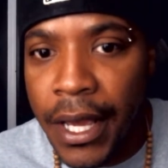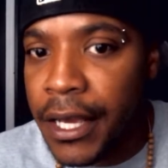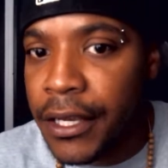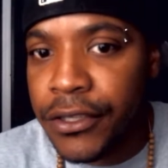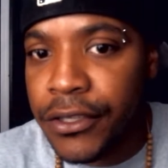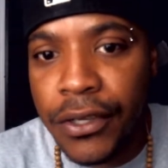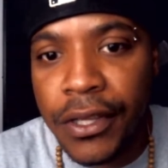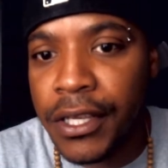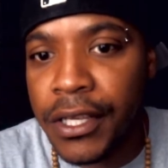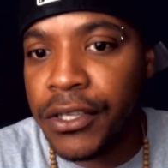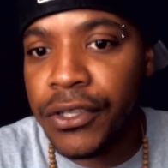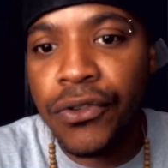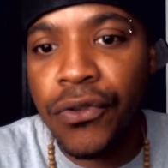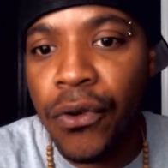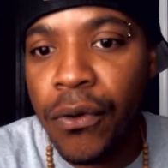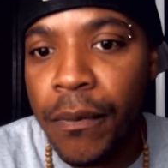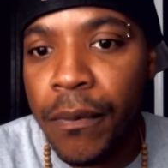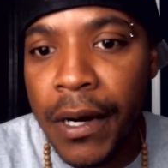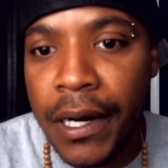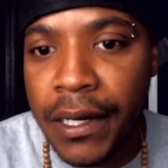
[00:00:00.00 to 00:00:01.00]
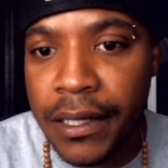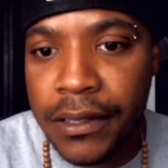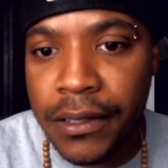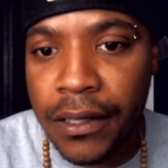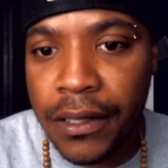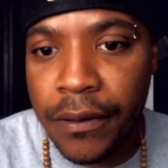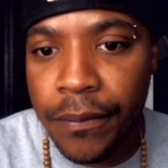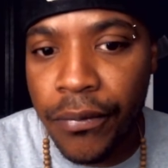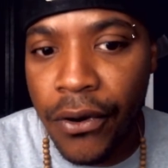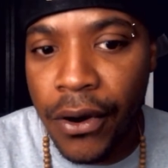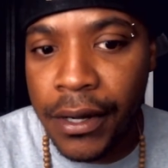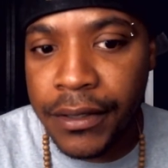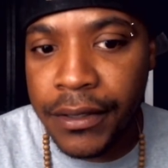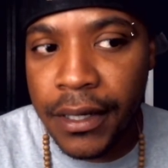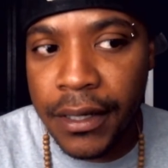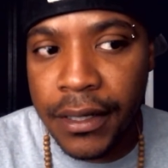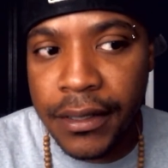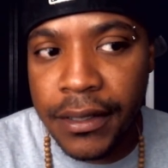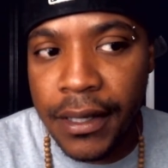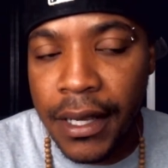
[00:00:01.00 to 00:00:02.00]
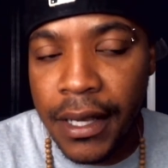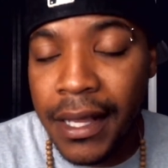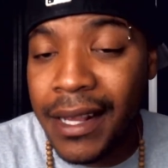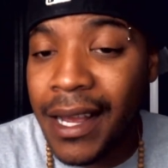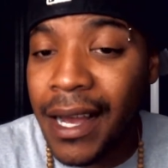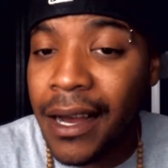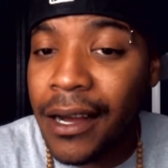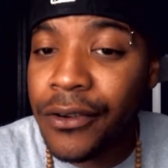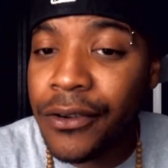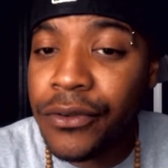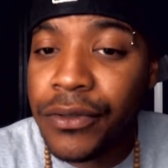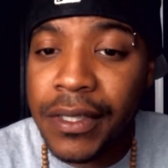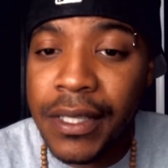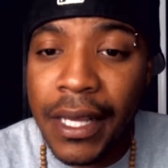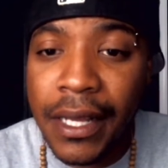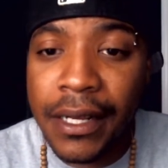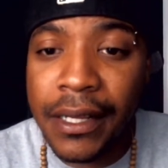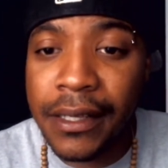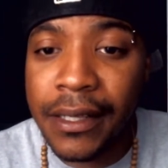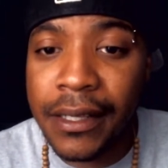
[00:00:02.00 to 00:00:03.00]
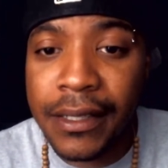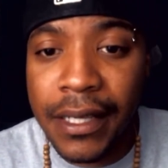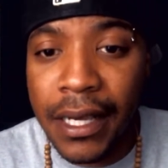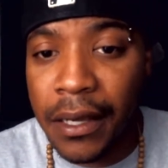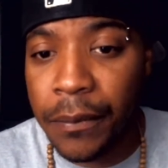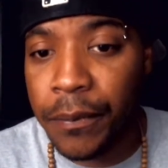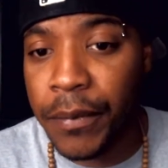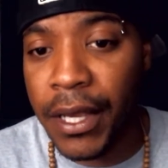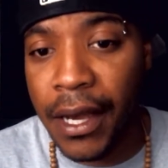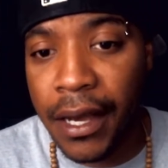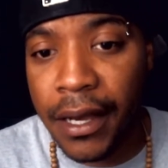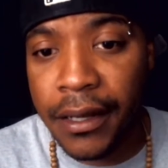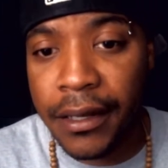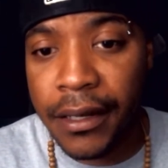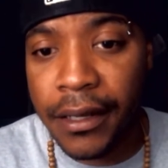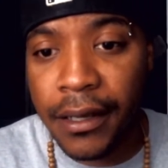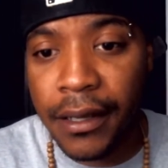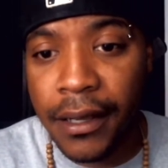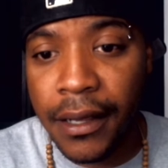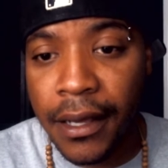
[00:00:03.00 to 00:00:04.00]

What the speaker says: So they just throw money into the projects, not understanding the tech behind it,